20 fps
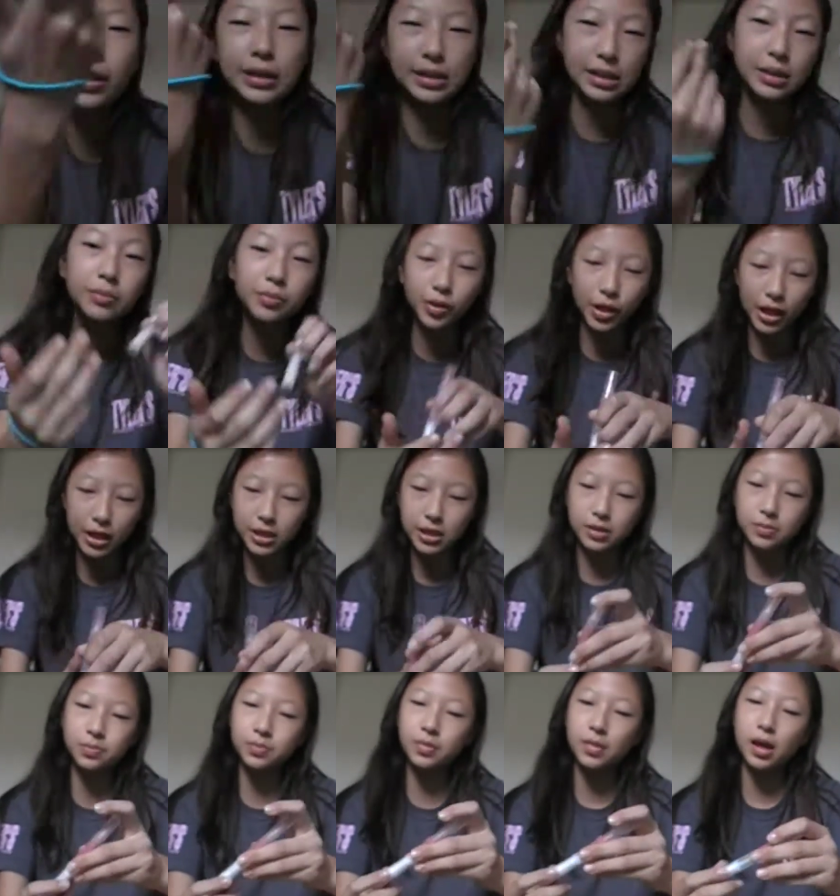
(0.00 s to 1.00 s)
it's in
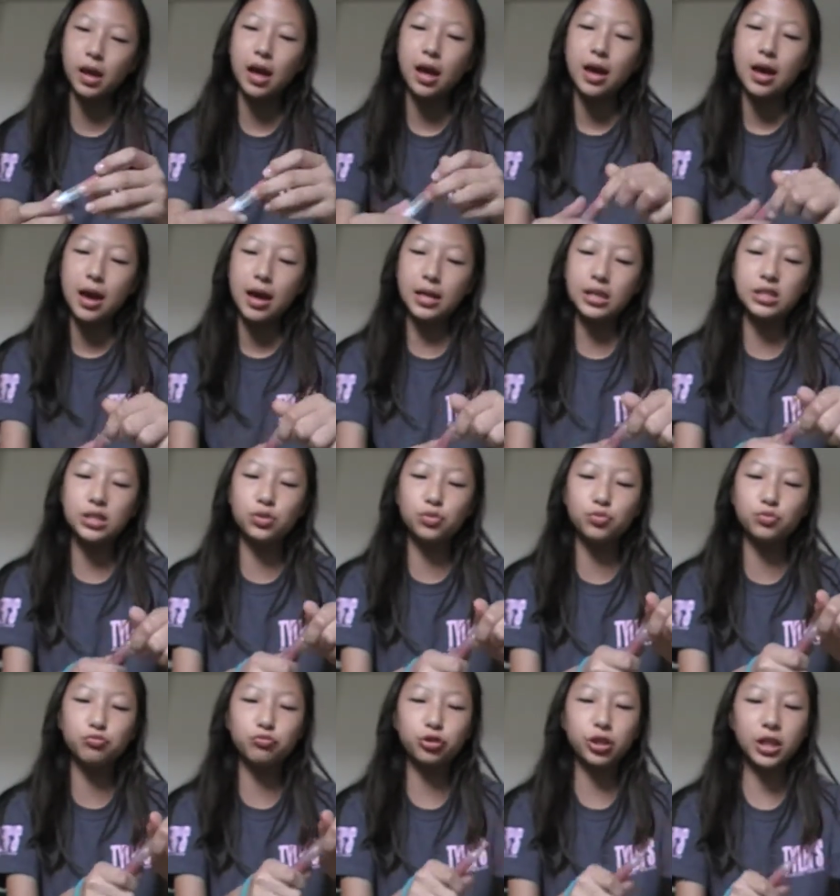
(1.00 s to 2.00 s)
Blossom, and it's a
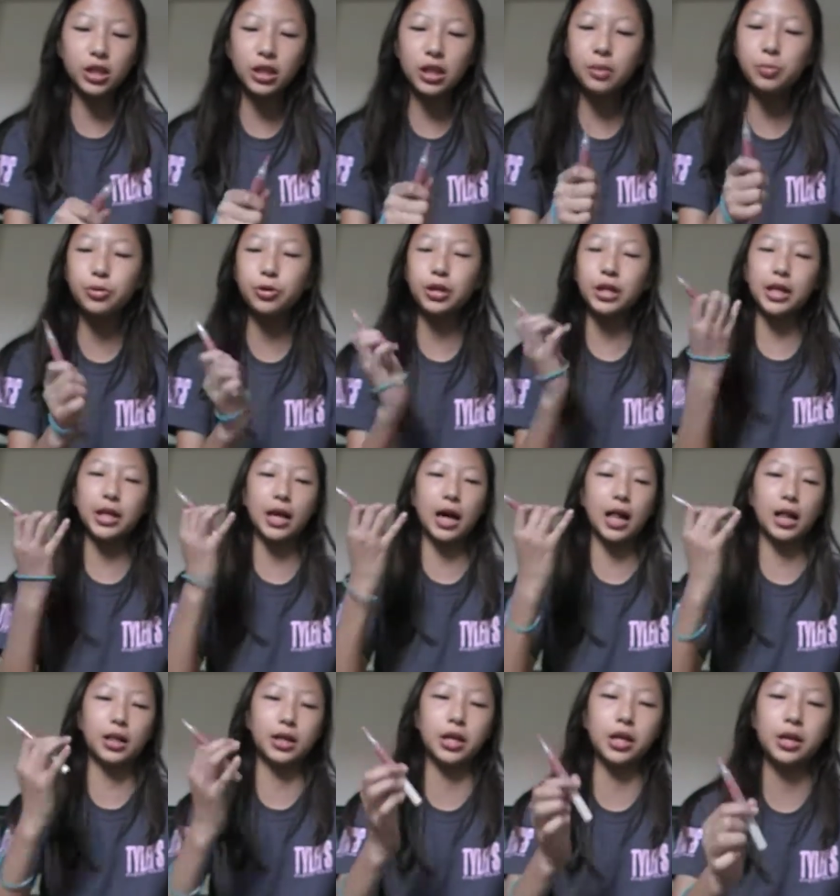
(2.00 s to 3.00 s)
really pretty
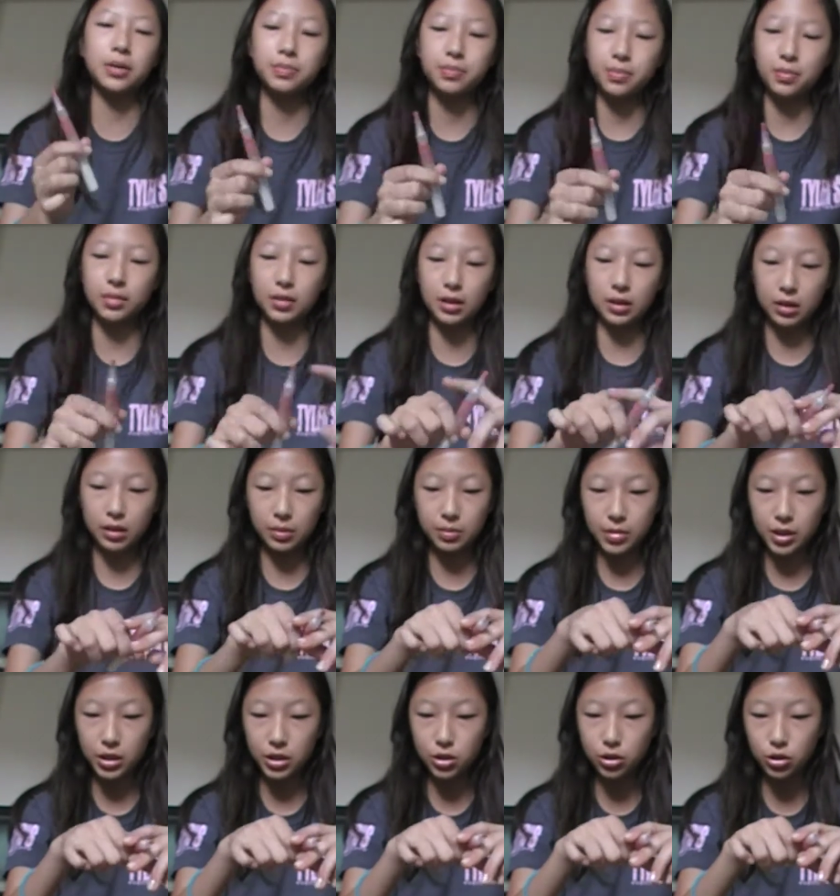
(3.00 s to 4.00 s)
color. Let
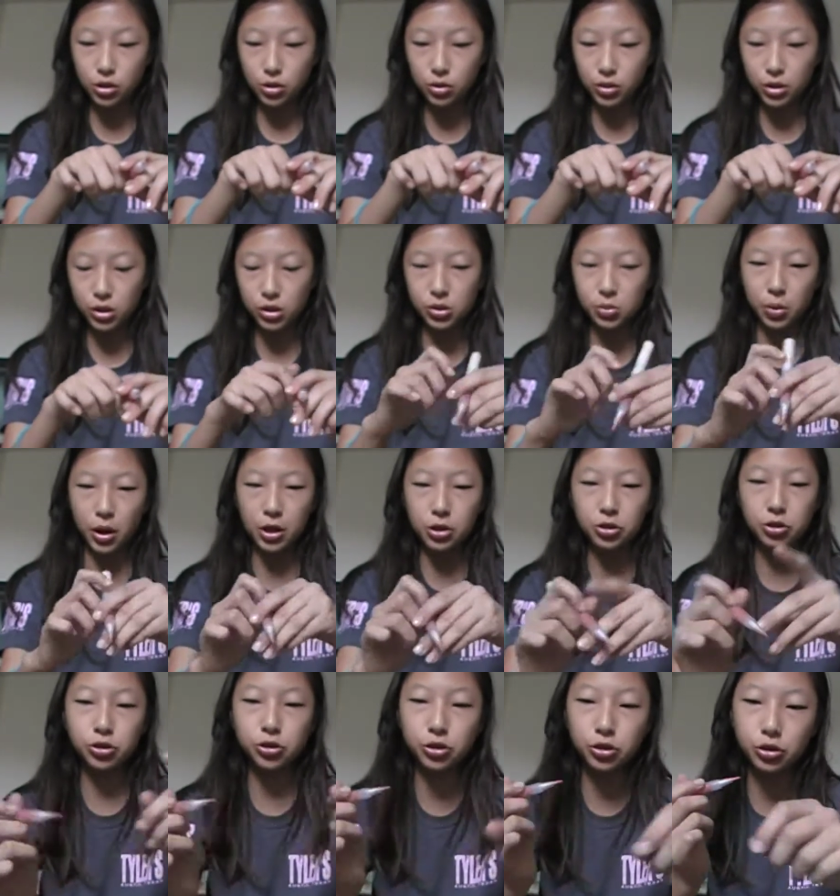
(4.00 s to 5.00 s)
me do a
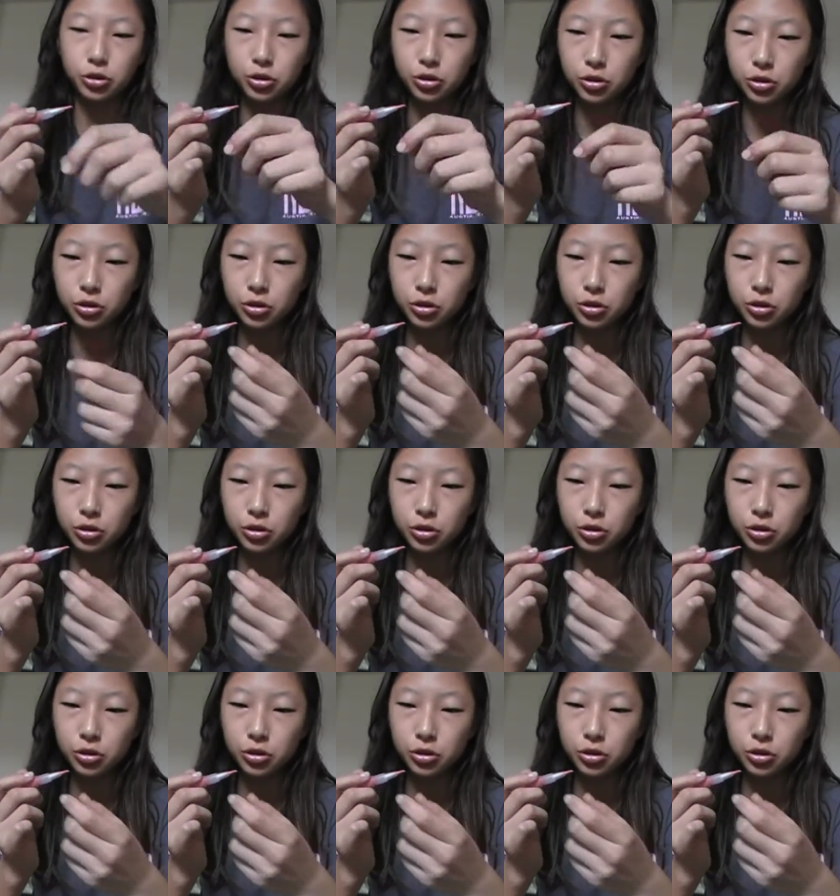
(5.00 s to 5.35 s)
swatch.